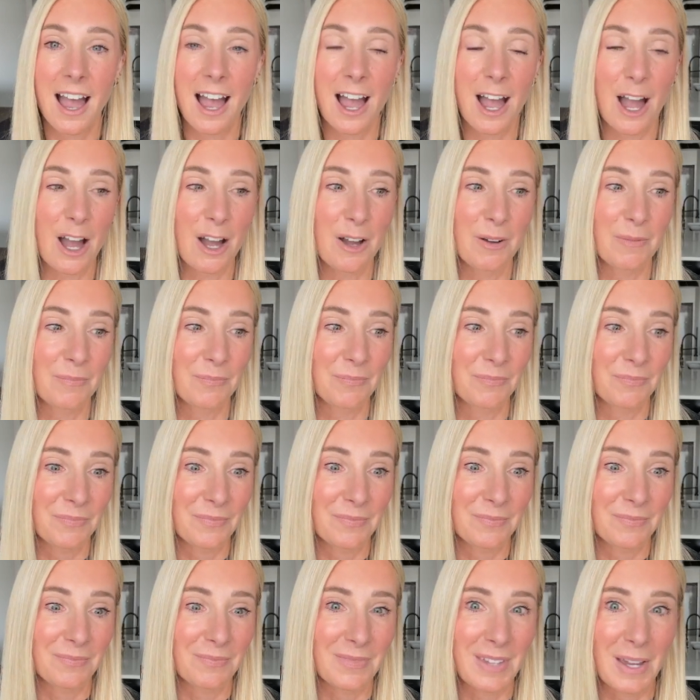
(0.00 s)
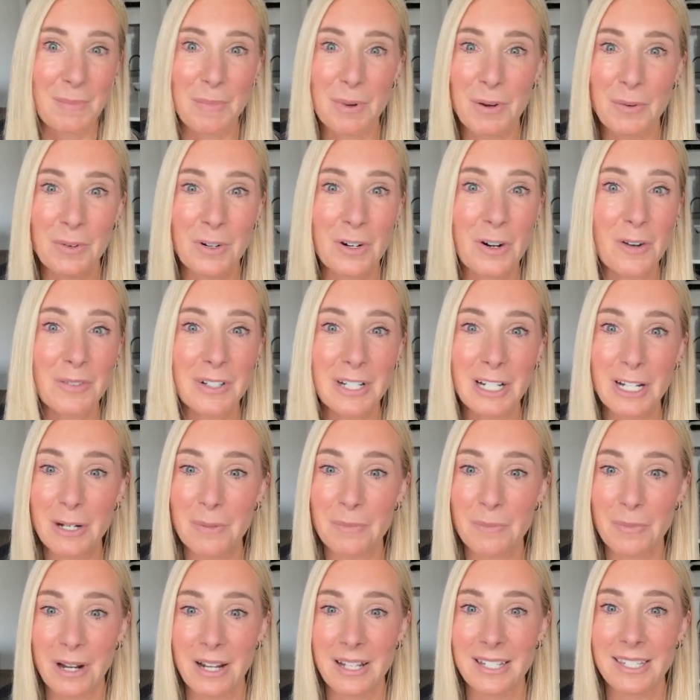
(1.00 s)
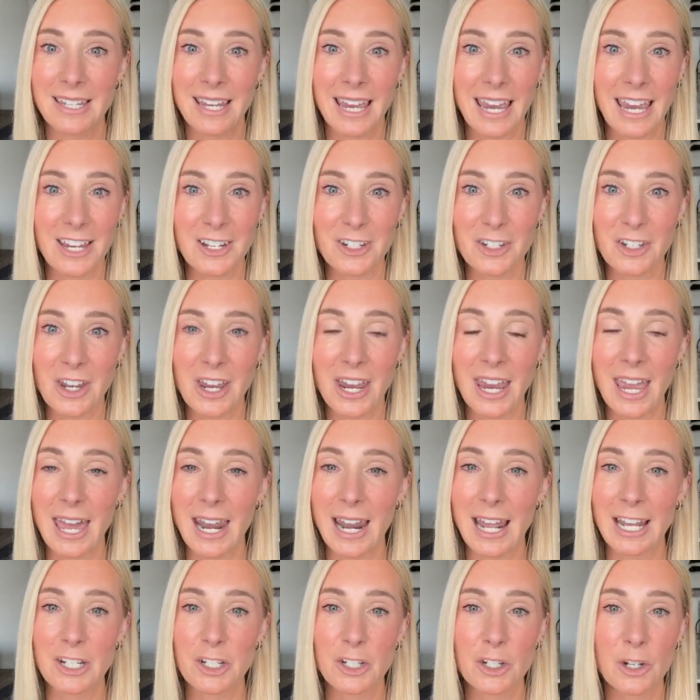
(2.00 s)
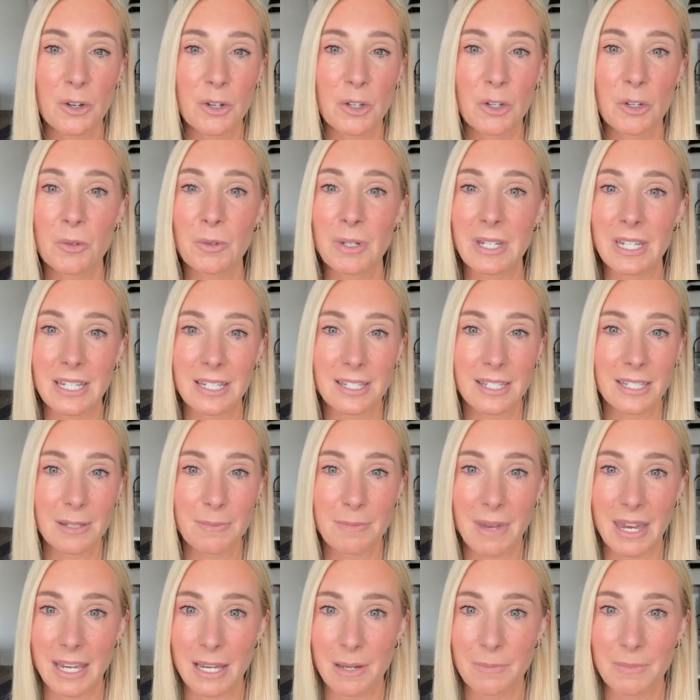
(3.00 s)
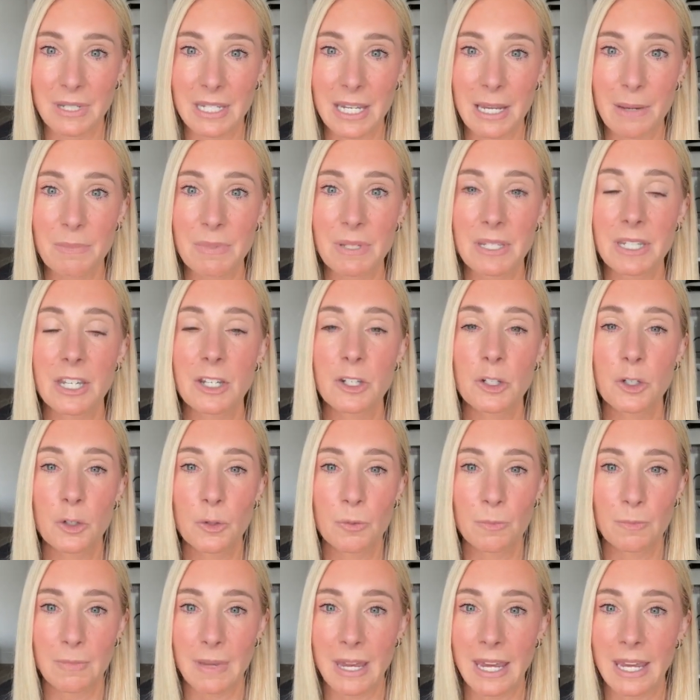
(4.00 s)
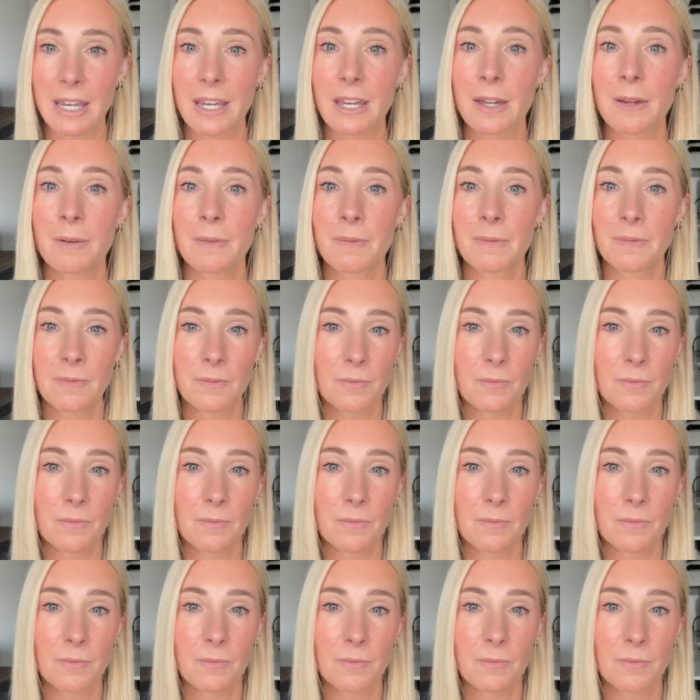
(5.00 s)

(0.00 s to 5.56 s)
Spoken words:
But we're over here embracing aging, and I show you easy makeup tips to make